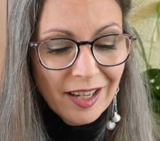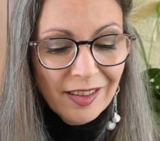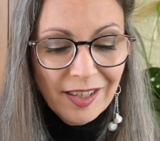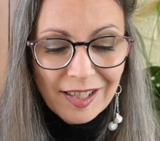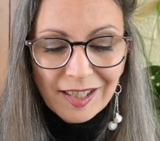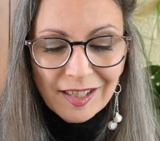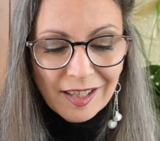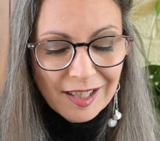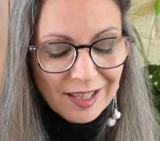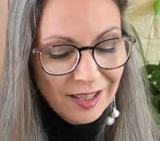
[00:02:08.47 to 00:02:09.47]
This
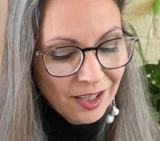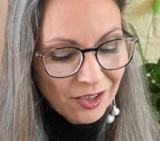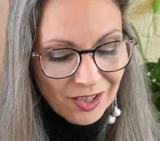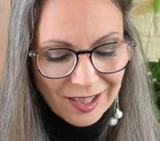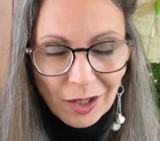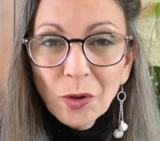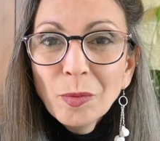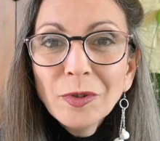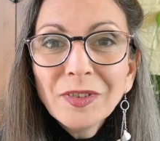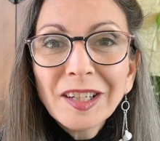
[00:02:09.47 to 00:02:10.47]
is another
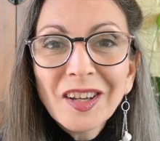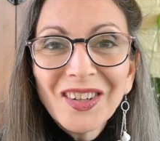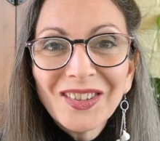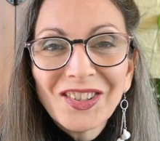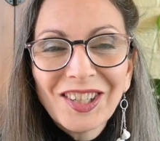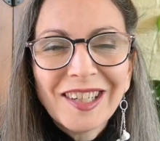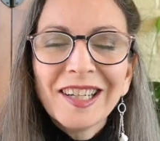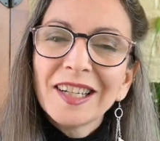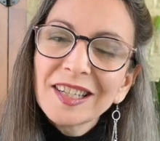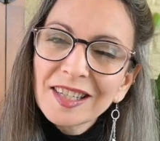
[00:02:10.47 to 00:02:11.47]
slow-moving energy,
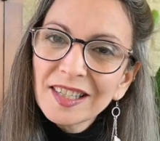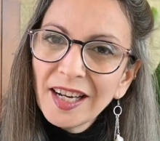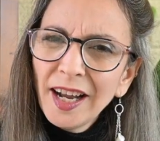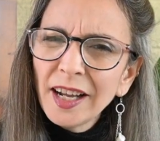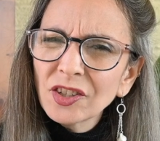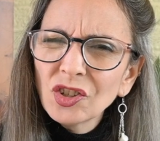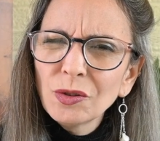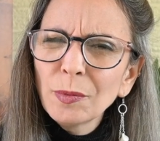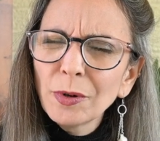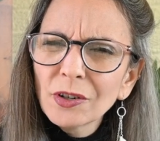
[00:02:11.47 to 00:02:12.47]
and it's attached
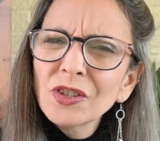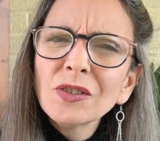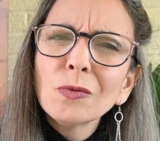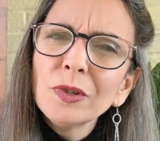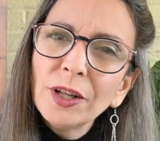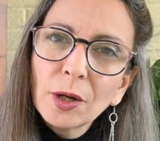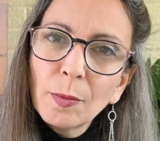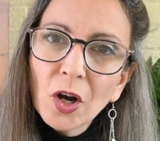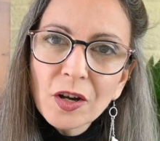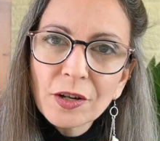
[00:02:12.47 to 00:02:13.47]
to a person reading a
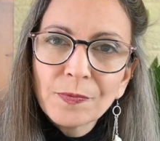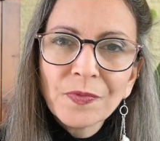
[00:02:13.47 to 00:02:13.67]
book.